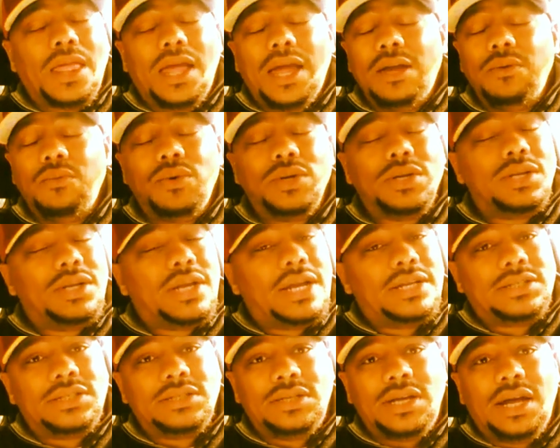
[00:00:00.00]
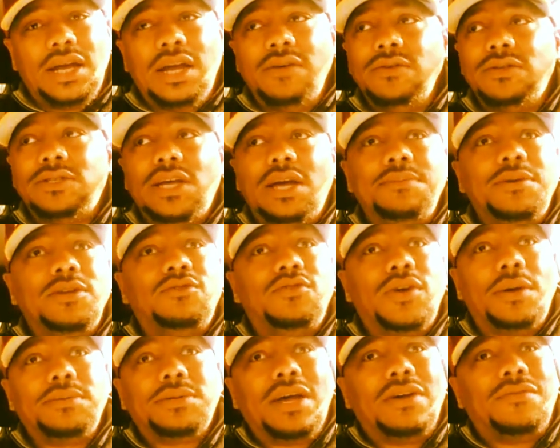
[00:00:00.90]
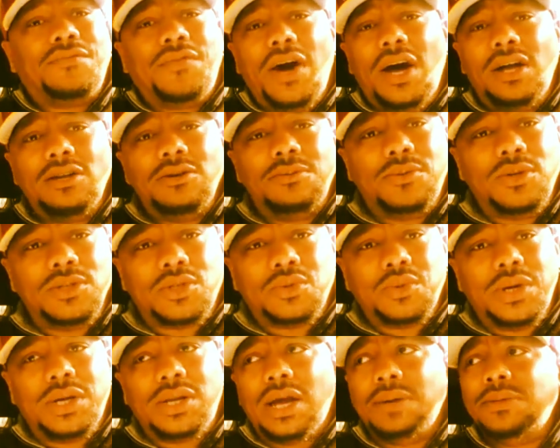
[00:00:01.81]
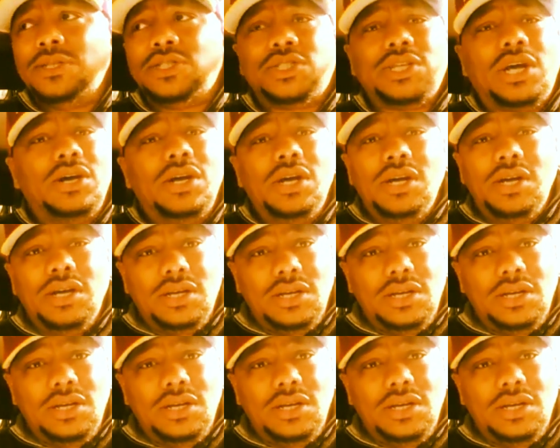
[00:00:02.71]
I want to like this guy. Every time he drops, I follow him on Twitter. I be shocked.